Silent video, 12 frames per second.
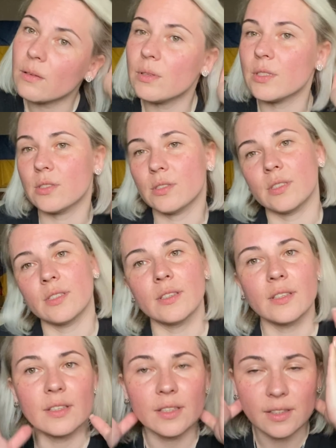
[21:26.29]
with
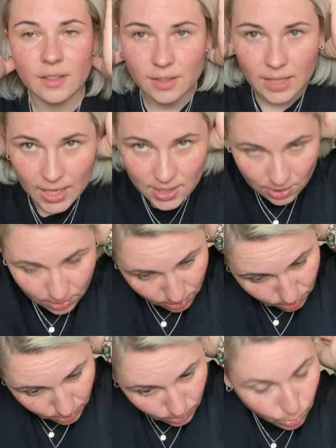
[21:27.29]
in connection
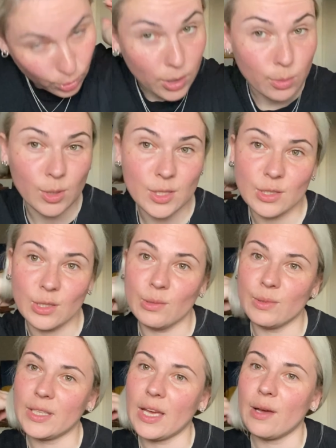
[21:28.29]
to the war what's
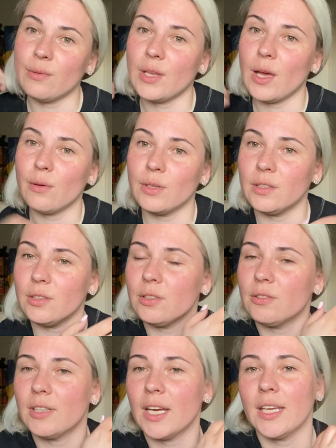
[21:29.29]
going on now in
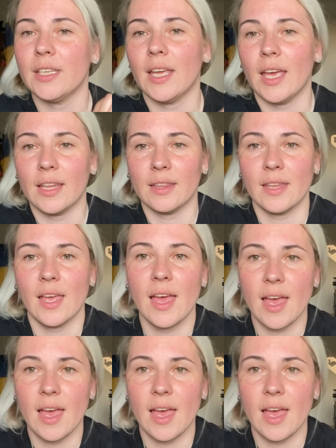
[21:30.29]
Ukraine, and